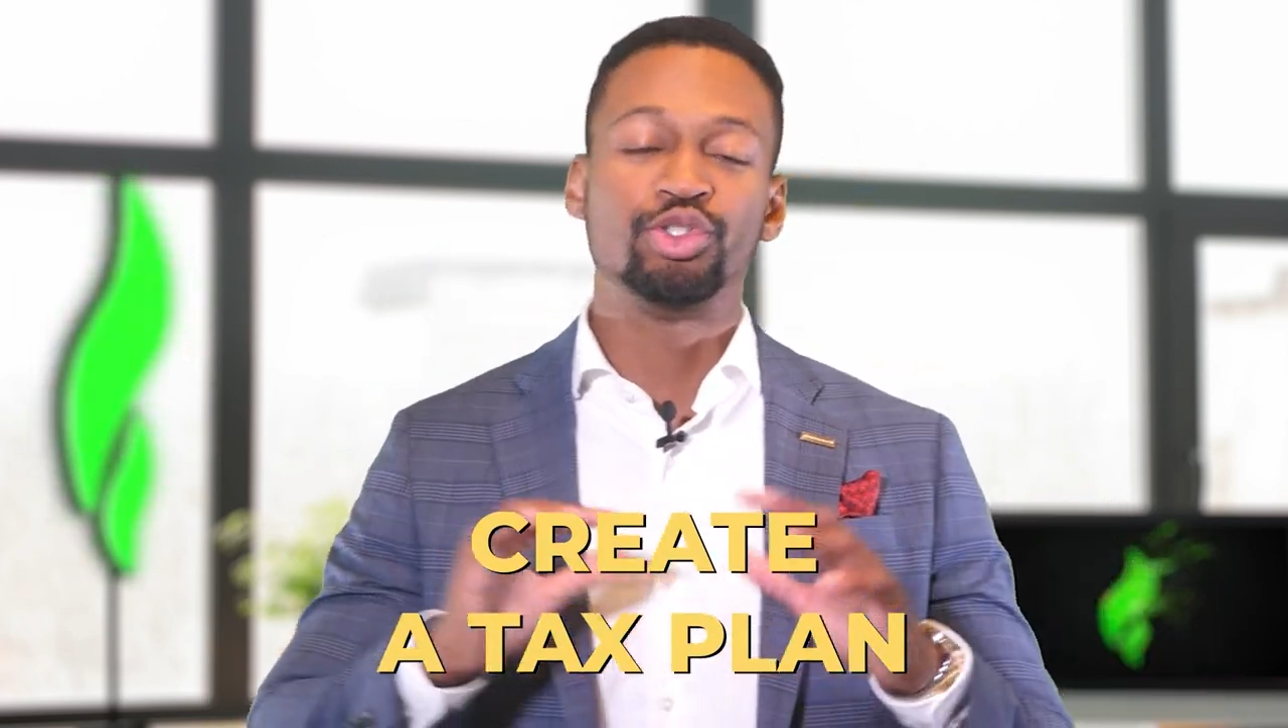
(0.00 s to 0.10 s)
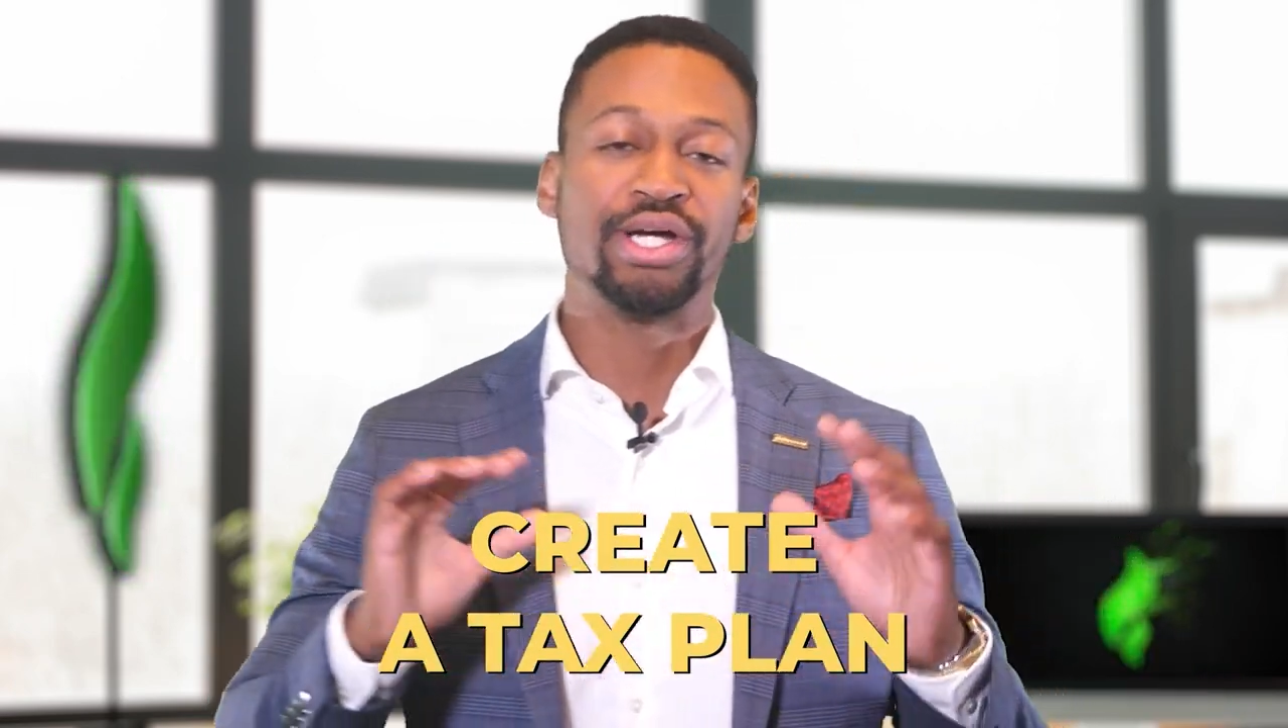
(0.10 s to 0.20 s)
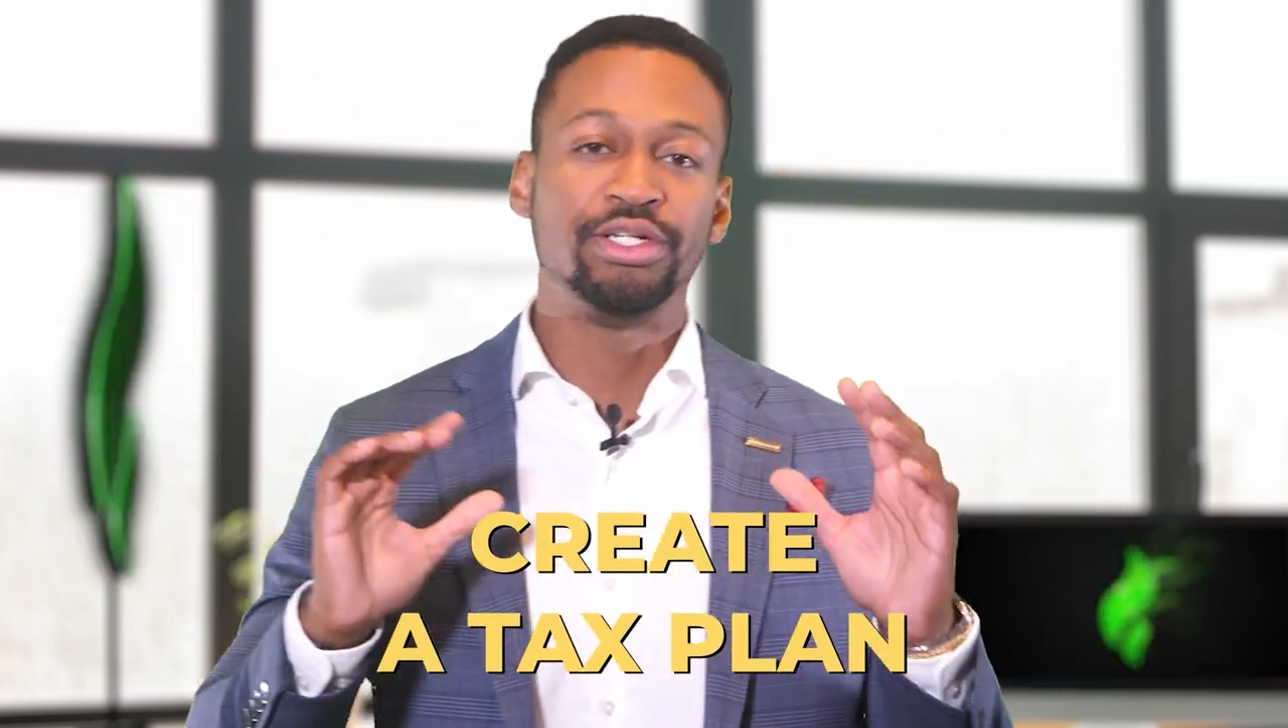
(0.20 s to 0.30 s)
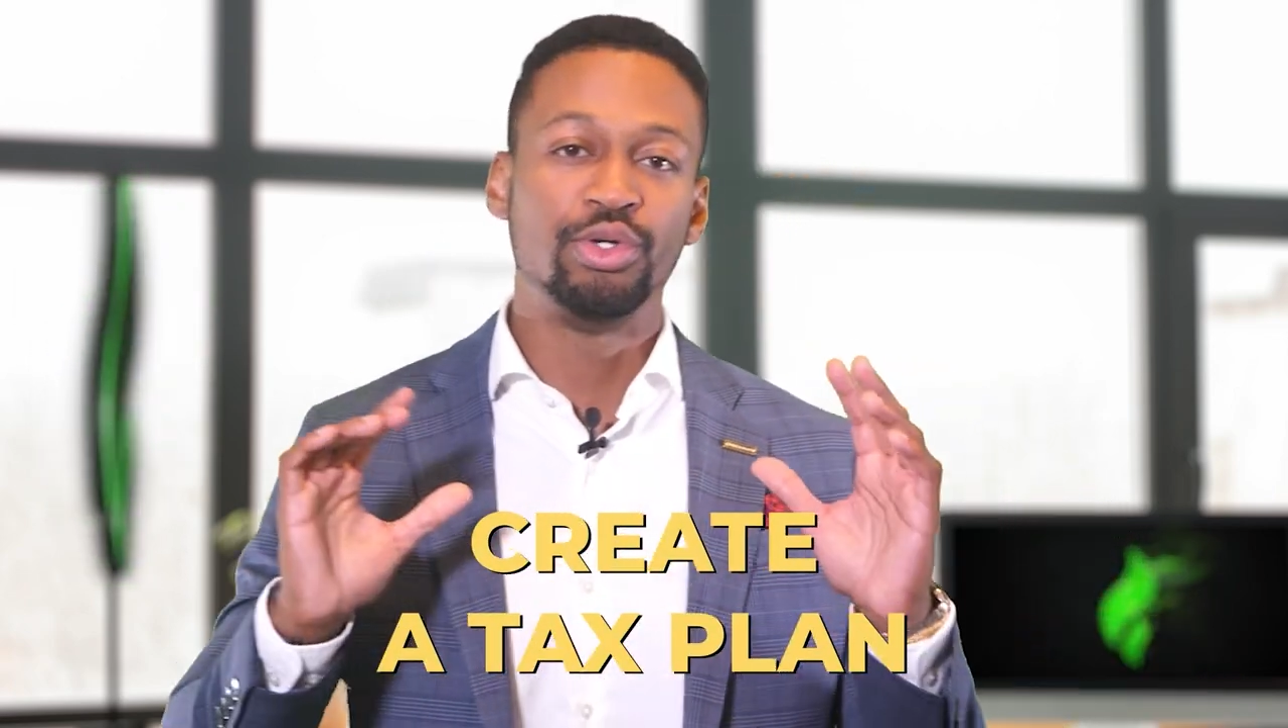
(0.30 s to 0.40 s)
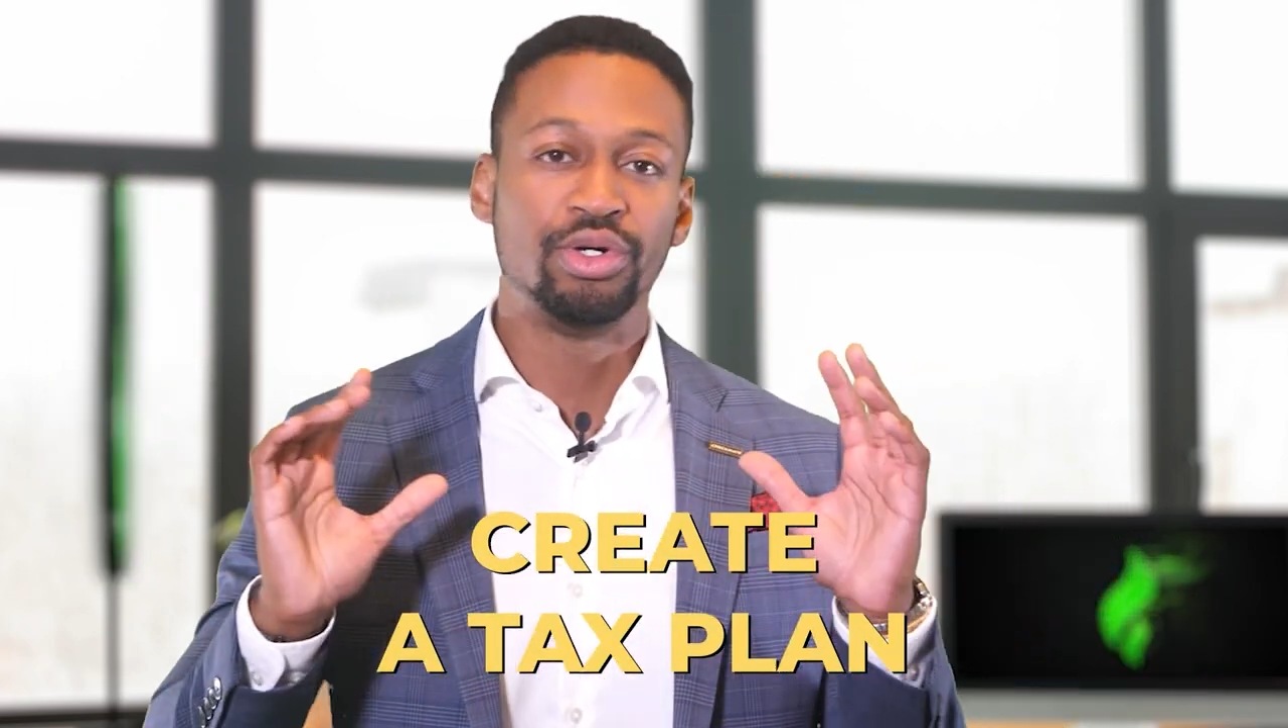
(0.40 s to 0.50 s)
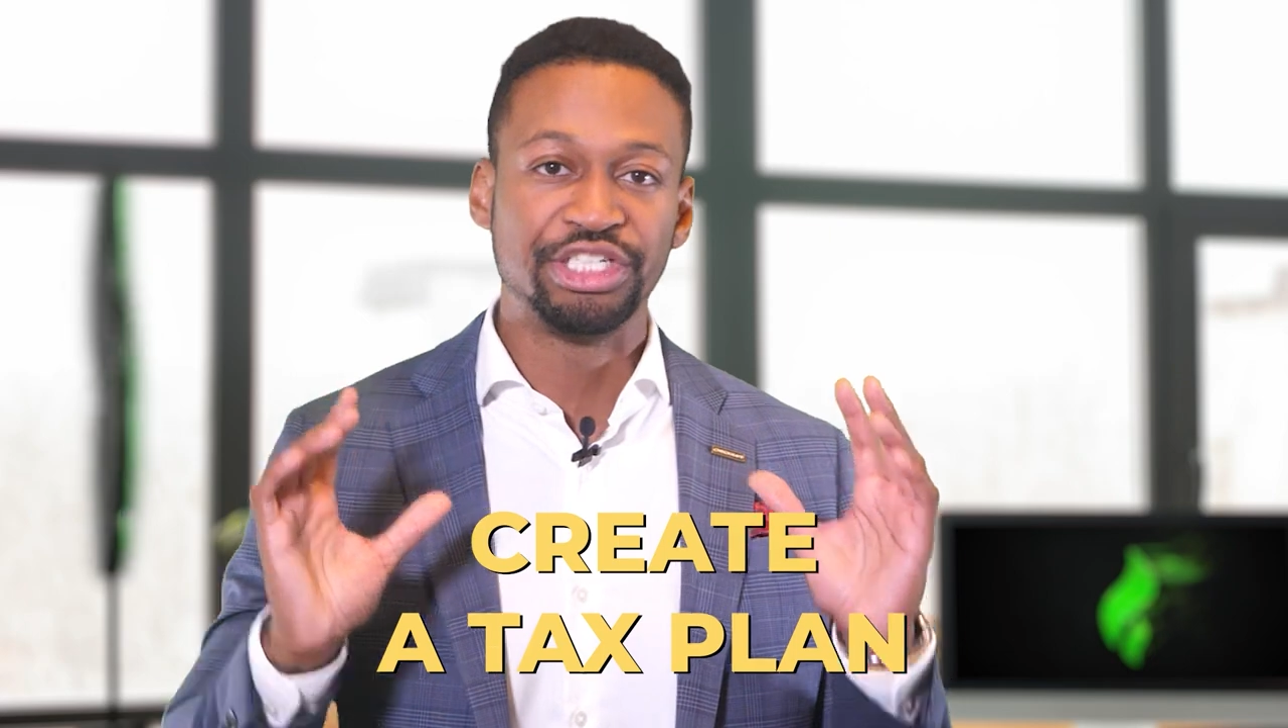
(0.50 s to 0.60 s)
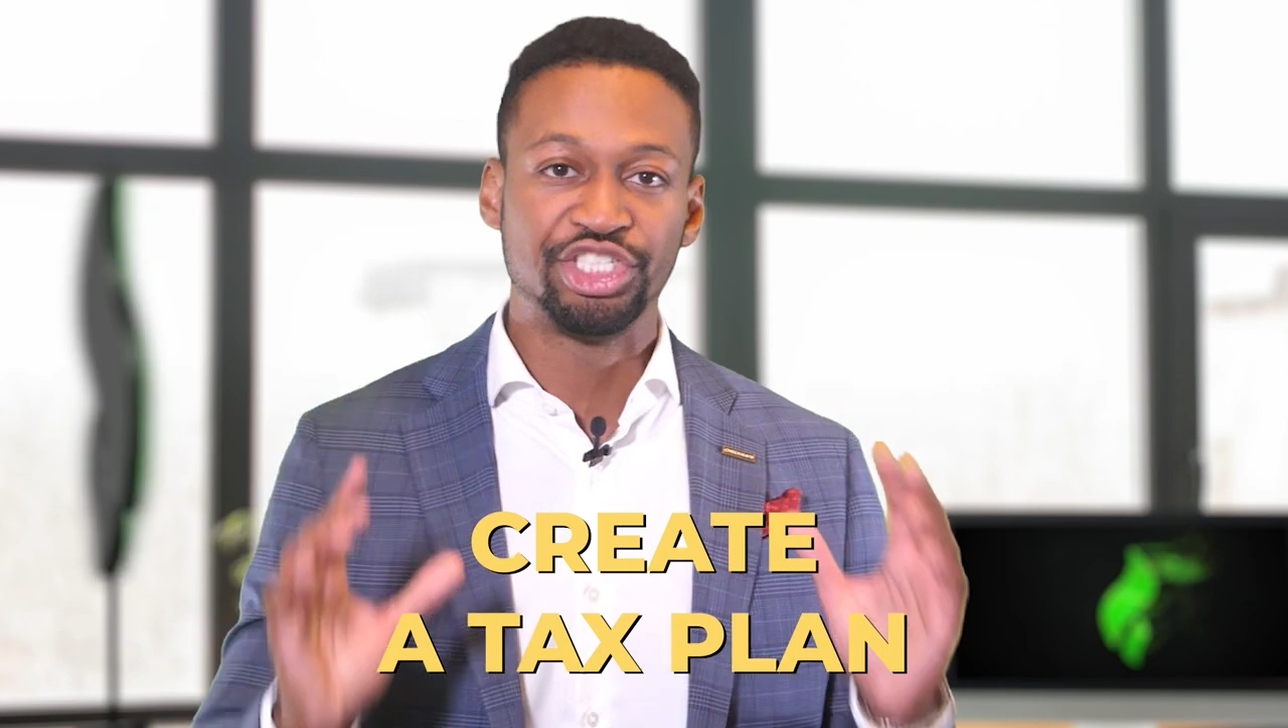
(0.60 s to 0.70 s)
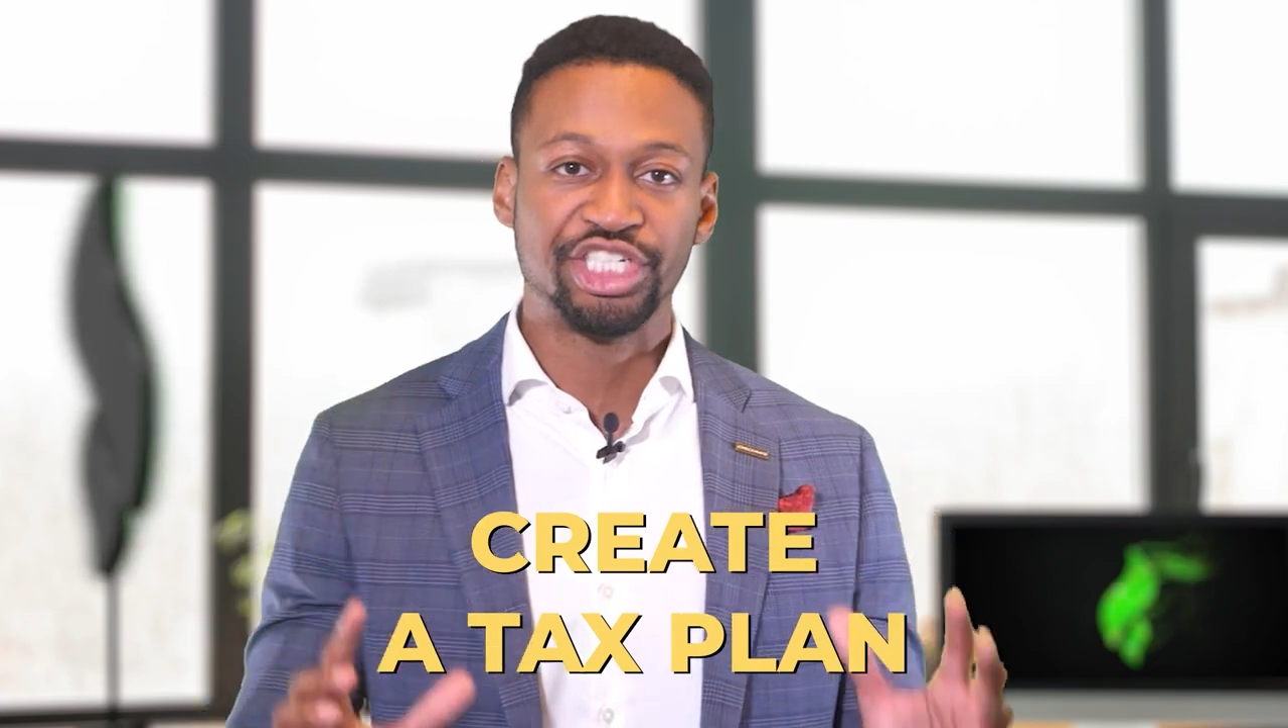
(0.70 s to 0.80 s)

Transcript: try to do on this